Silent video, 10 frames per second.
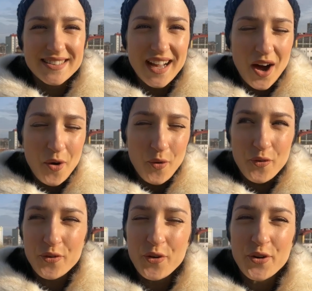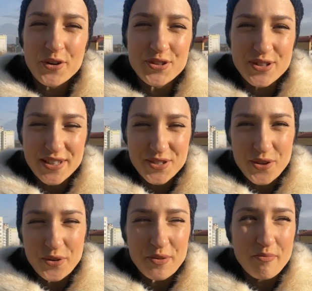Now of course, let's
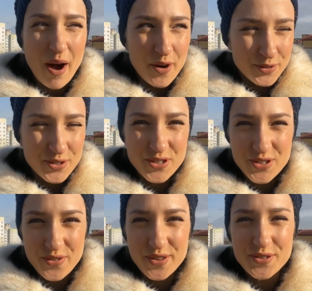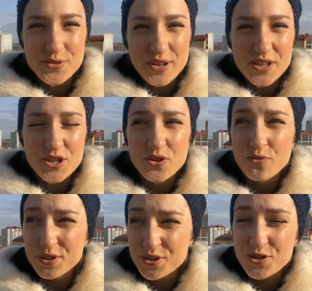talk about the
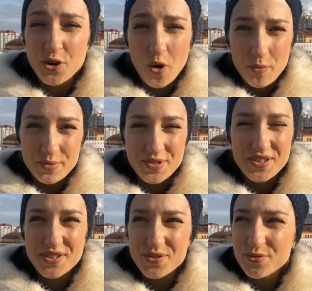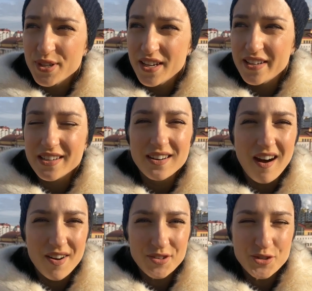situation with jobs. This is really a
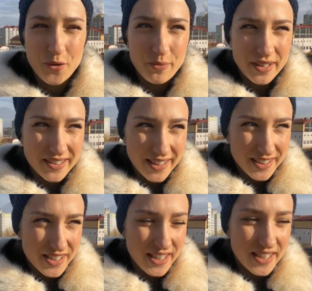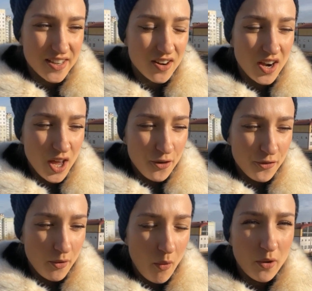hard topic. I can hear
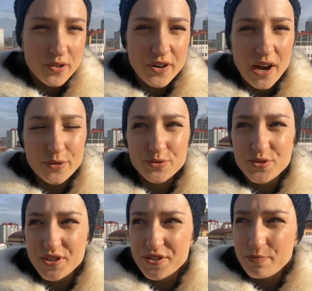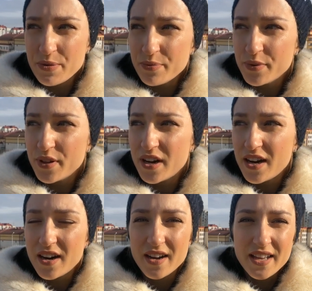from all around that people
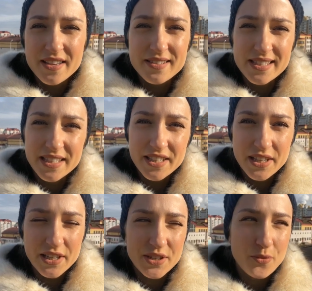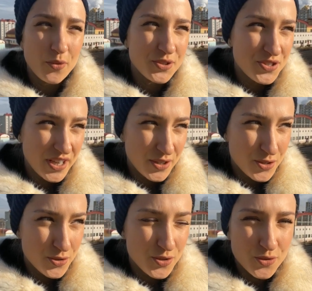are thinking what they
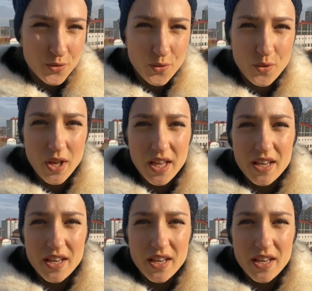should do.